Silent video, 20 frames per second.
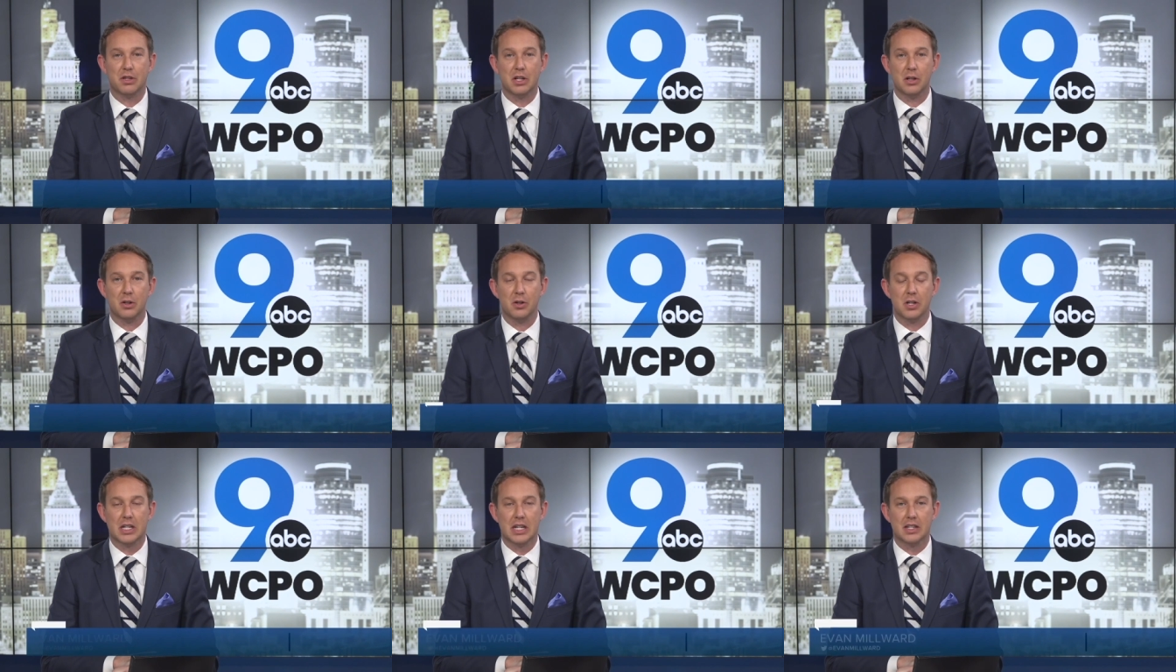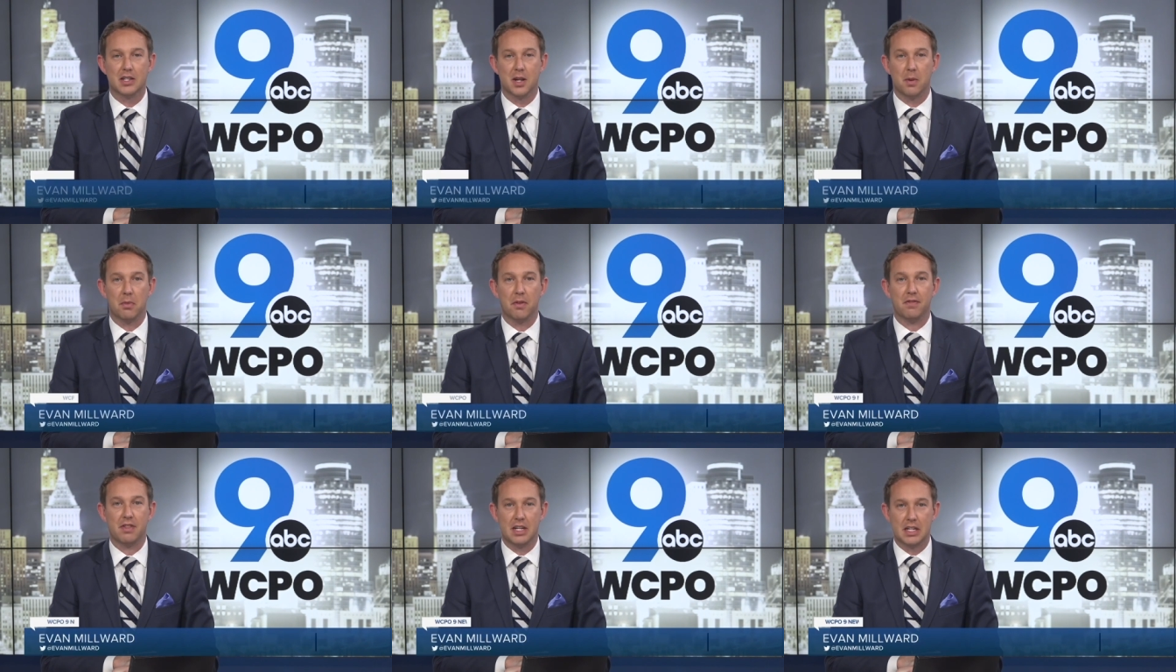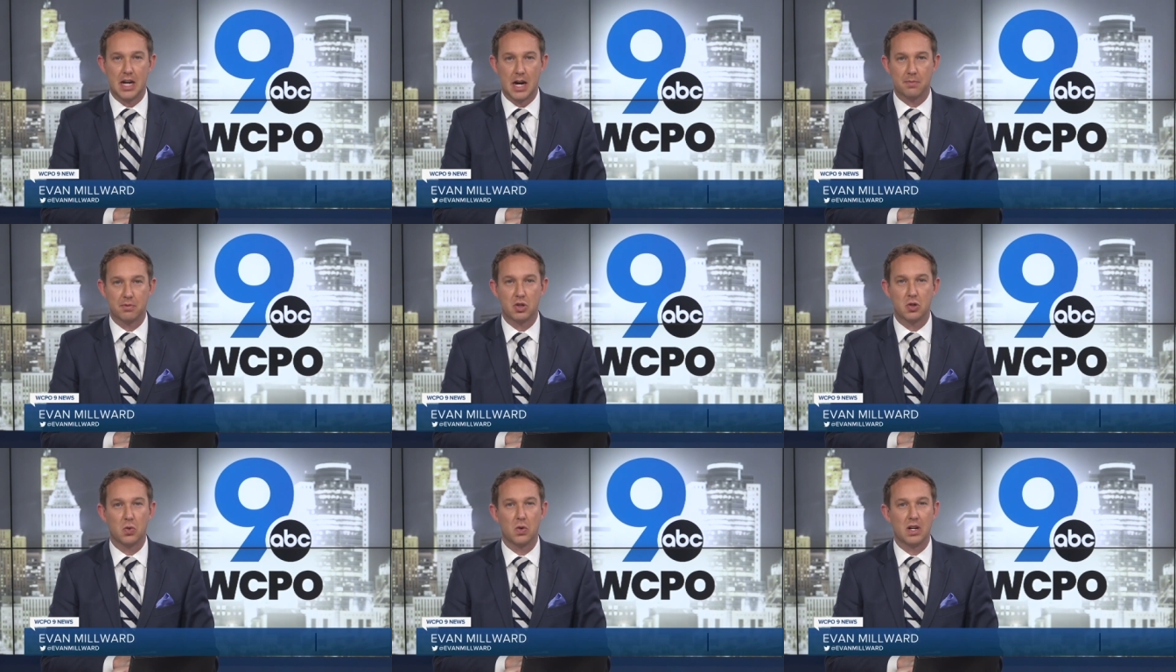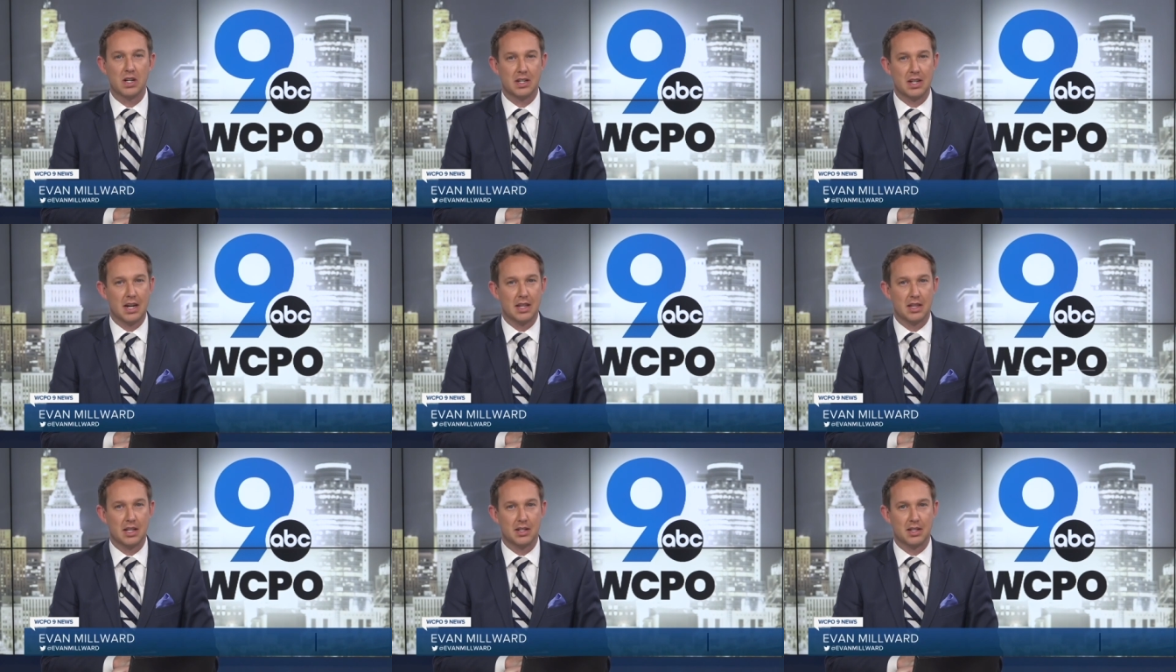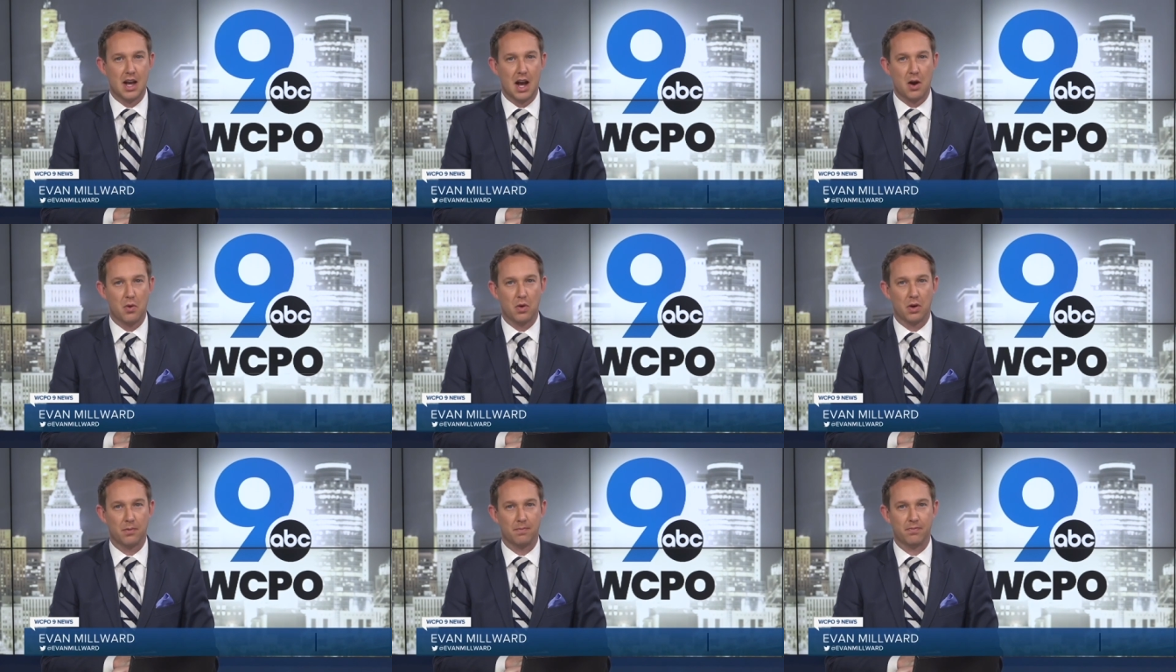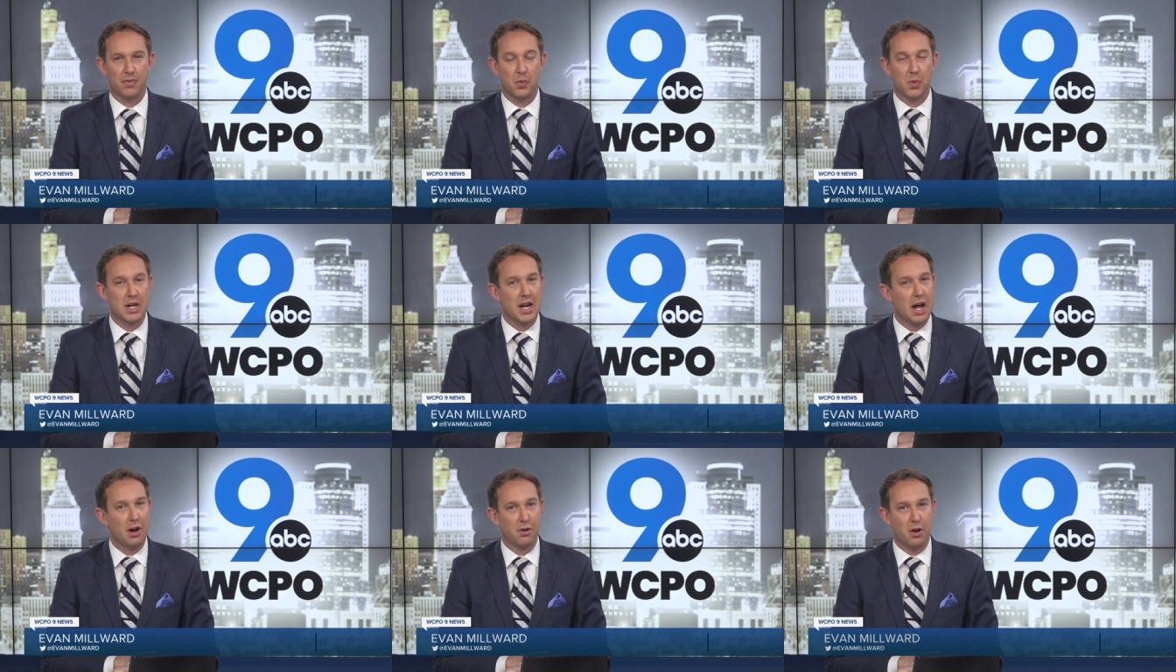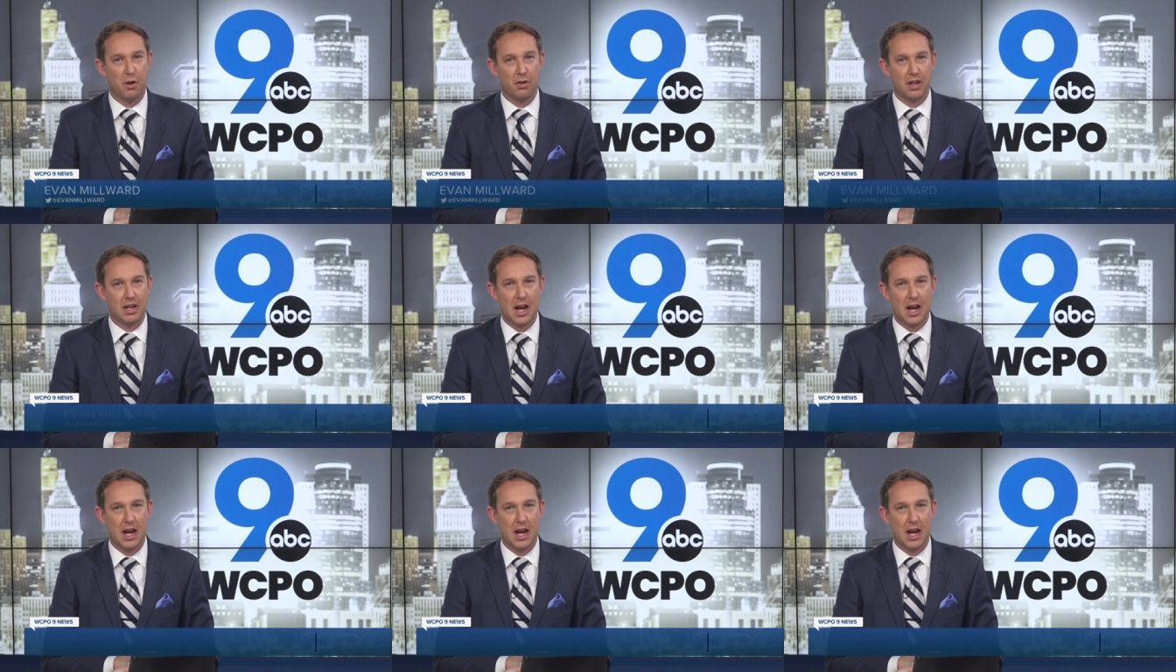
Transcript: a look at some of the top stories at this hour. We now know the